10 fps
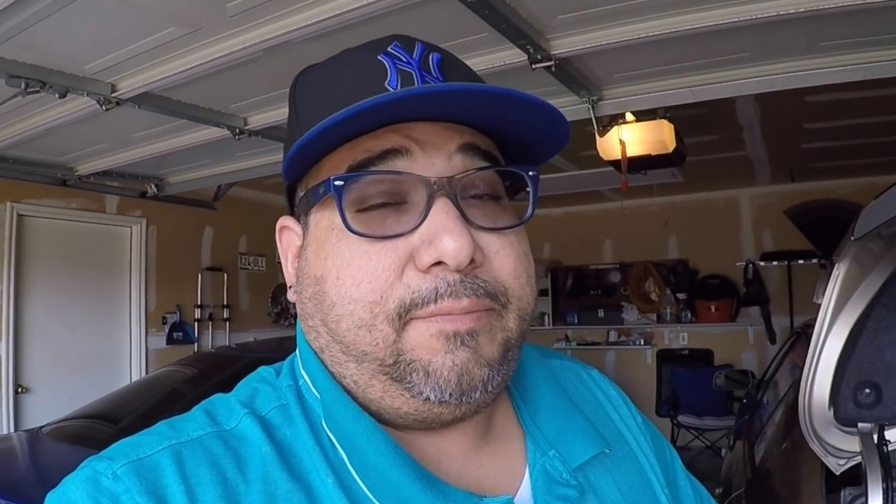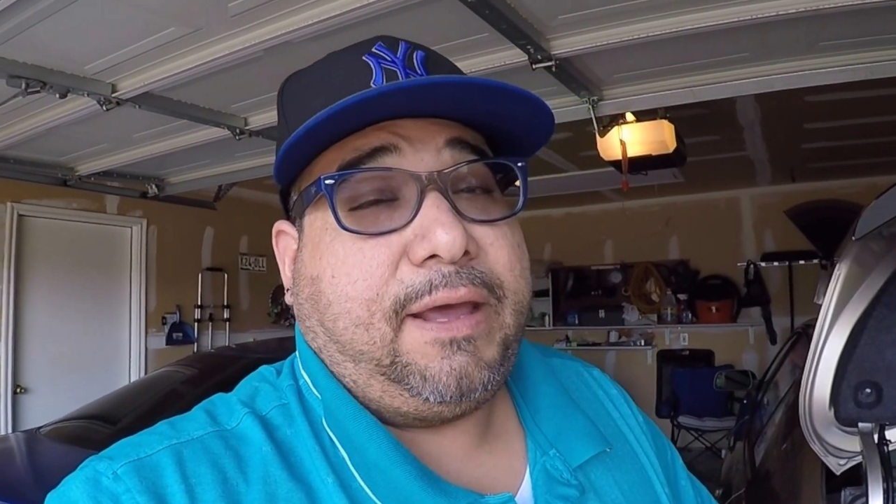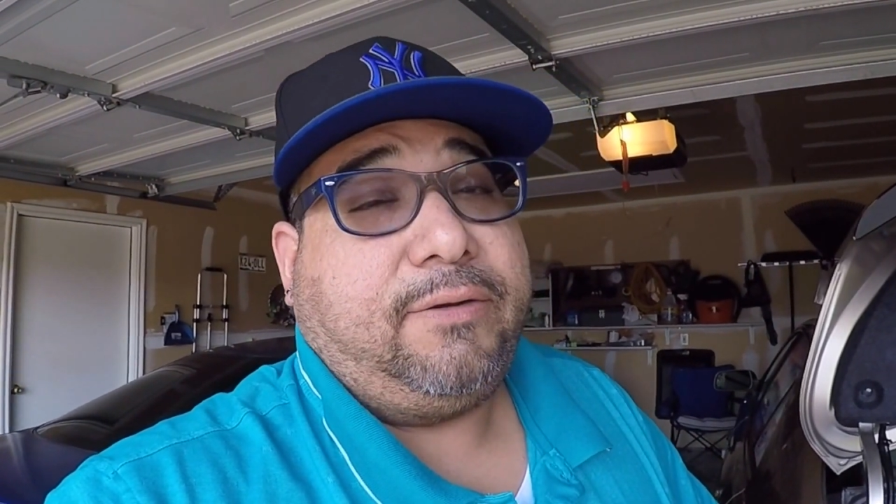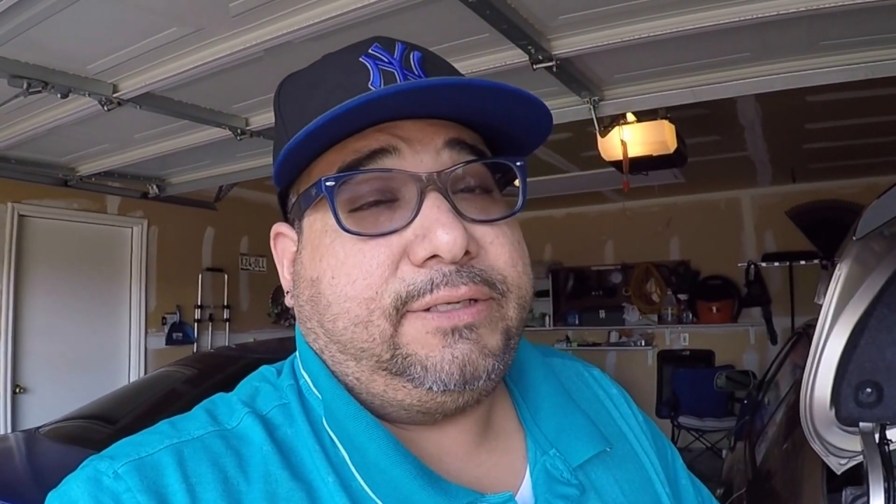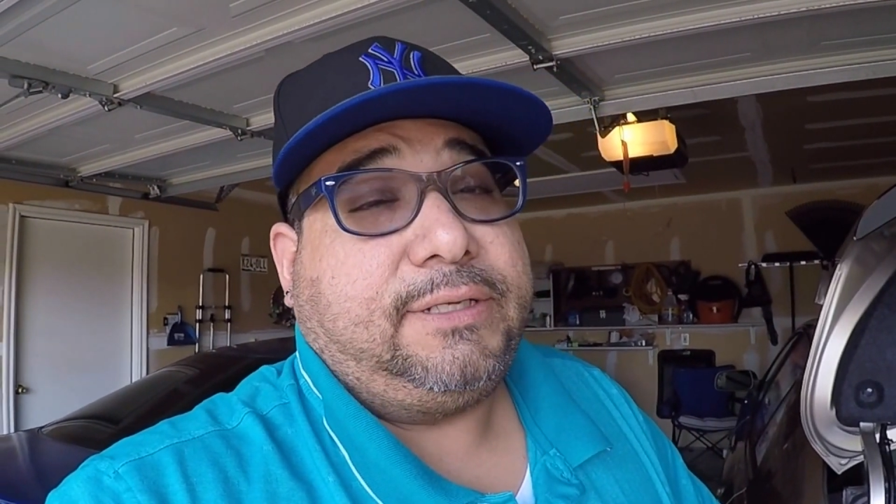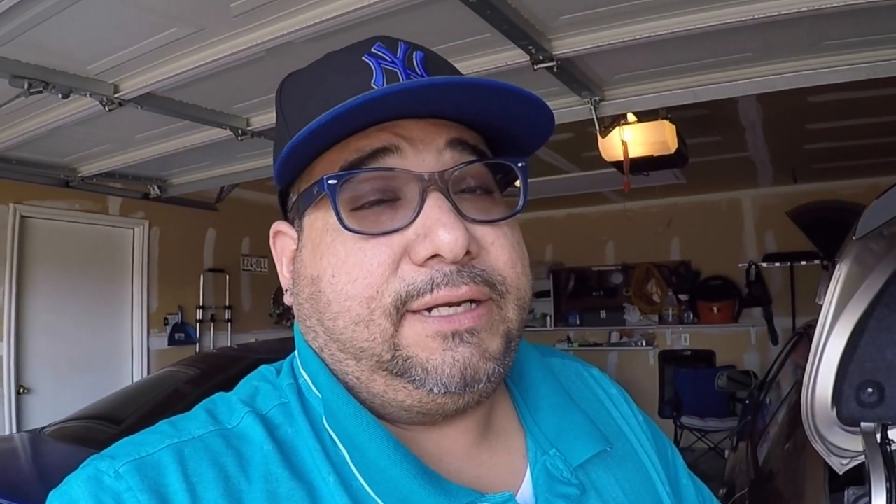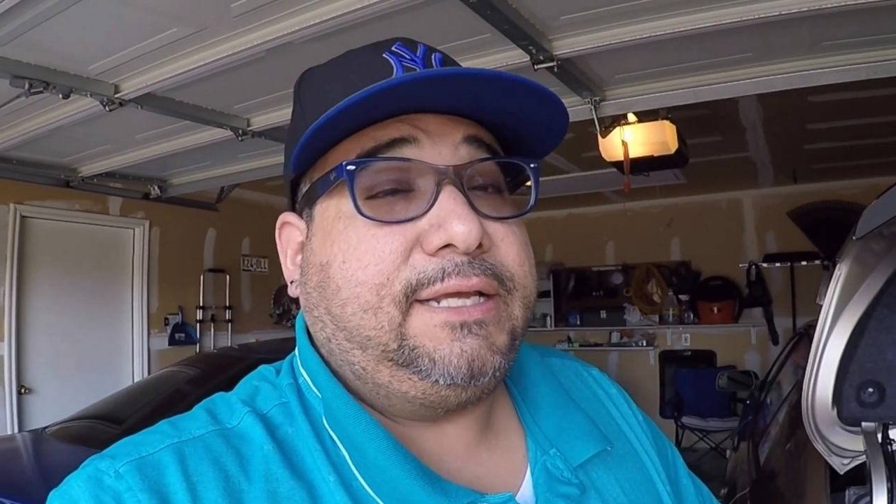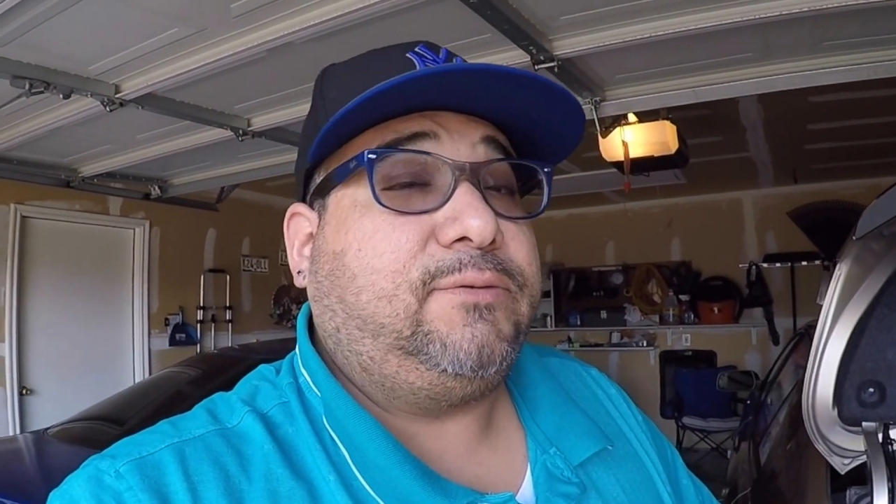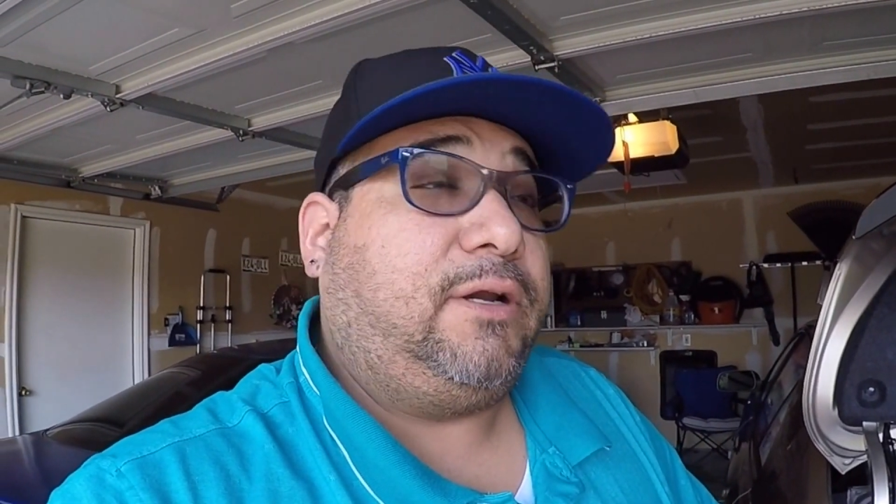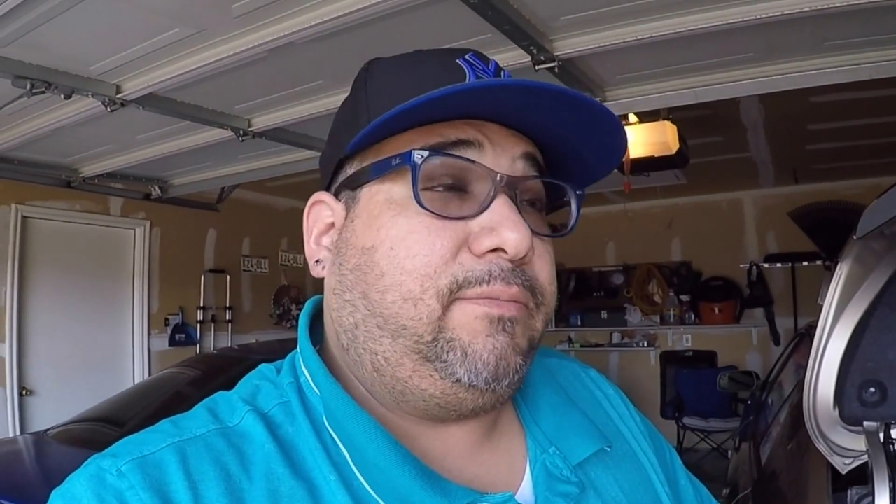batteries, and it
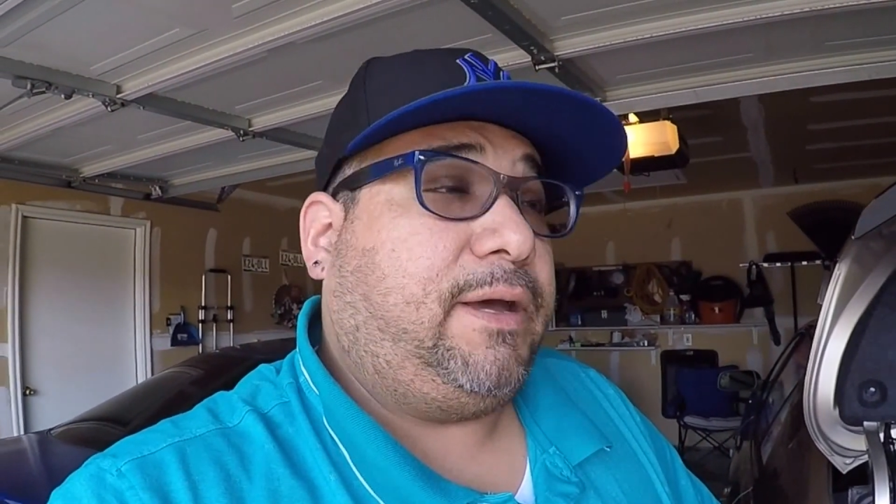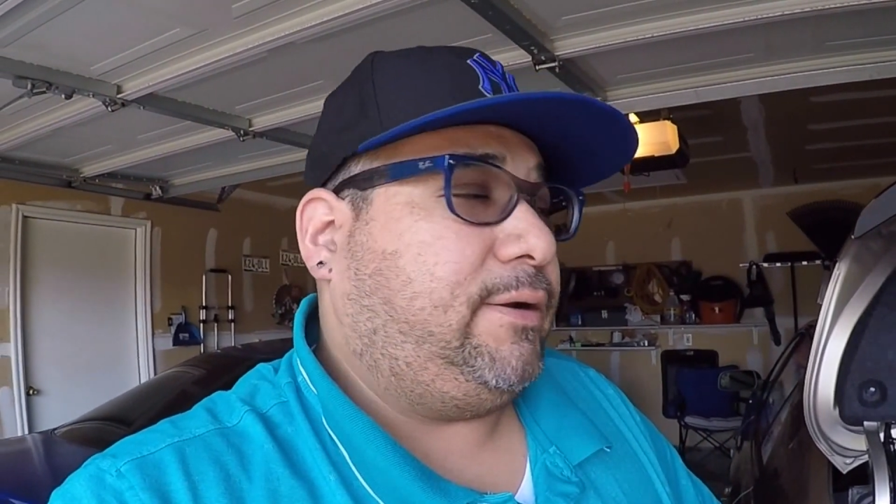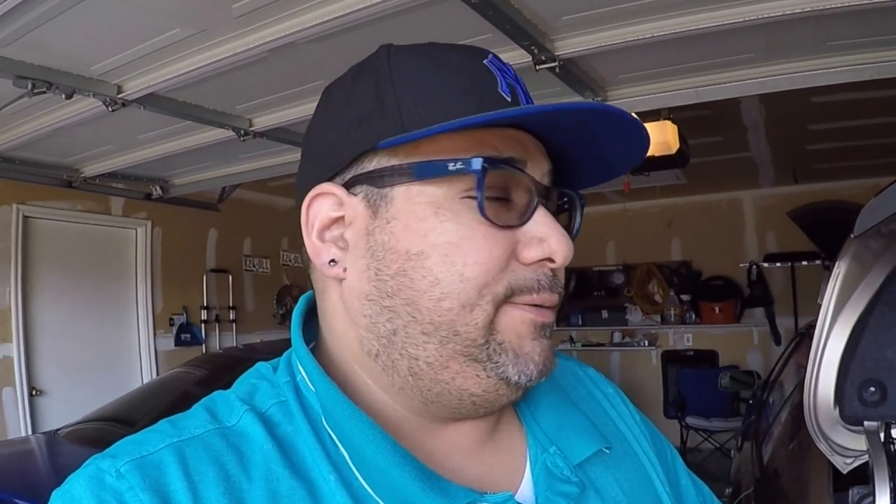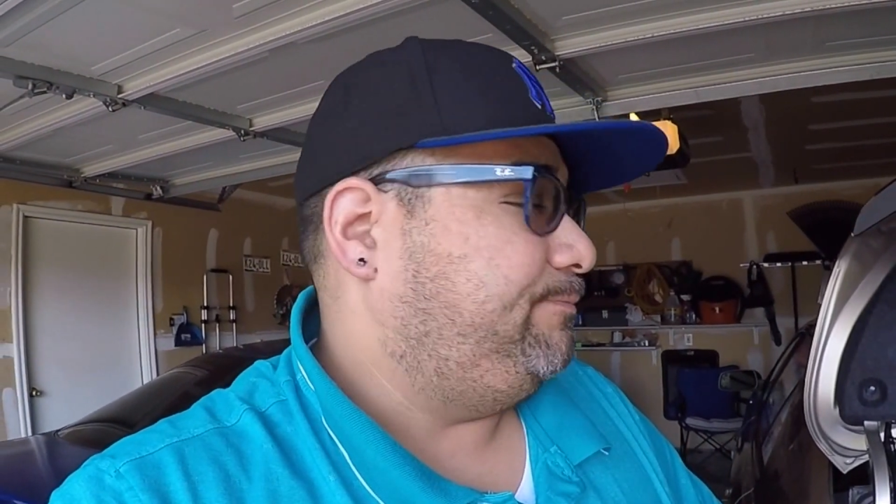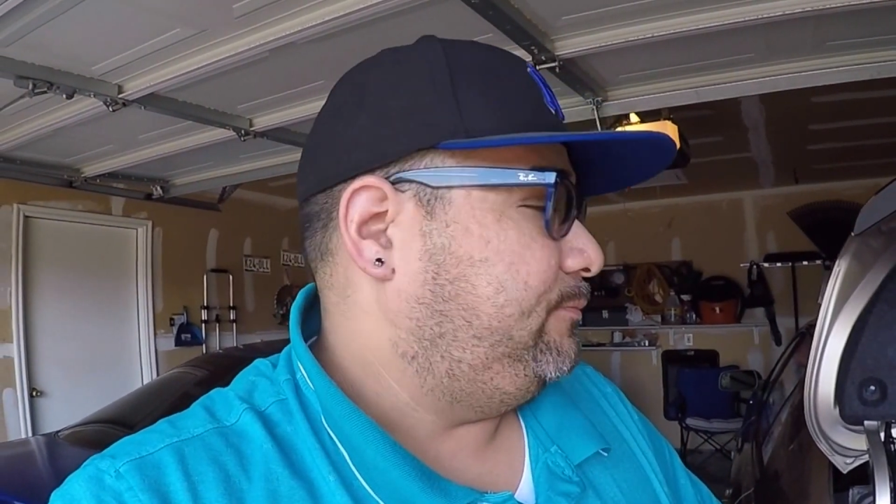has a regular battery.